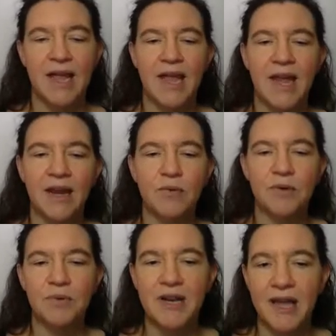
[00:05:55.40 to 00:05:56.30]
And what
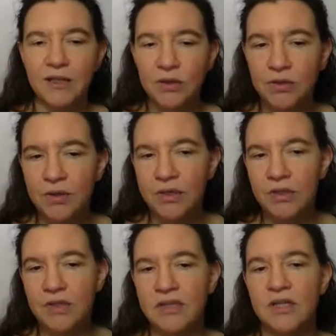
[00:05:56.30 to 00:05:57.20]
we like to do
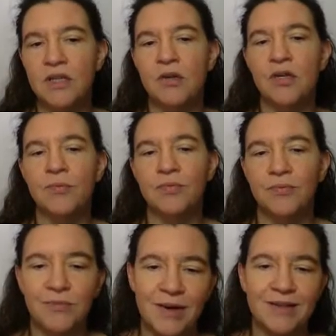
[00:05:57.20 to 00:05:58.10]
in security,
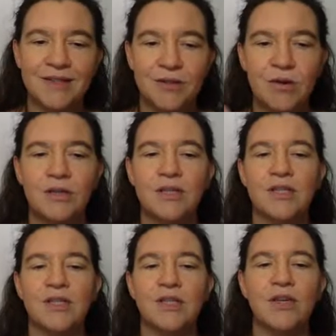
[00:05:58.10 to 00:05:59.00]
well, it's called
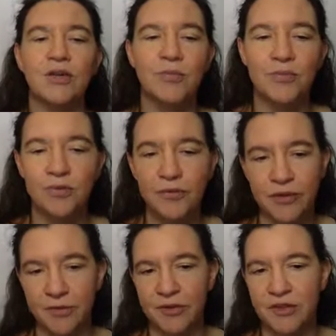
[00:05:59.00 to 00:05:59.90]
security proofs
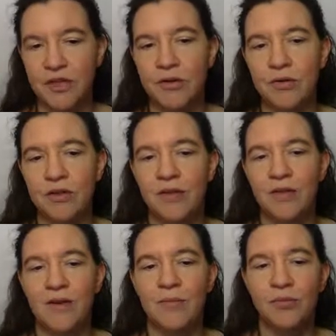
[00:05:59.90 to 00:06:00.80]
of security,
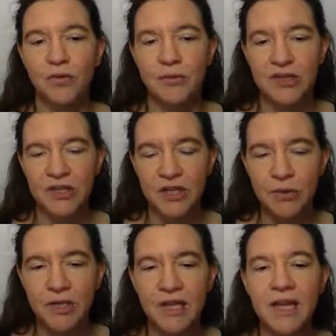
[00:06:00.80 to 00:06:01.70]
provable
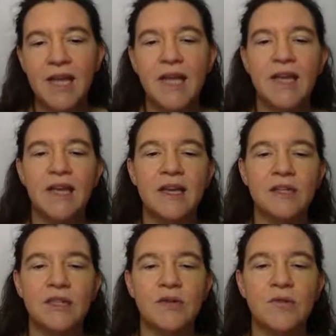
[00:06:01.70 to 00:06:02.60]
security,
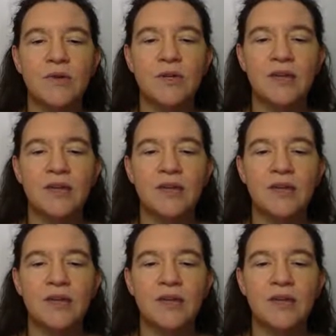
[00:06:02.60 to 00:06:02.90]
is we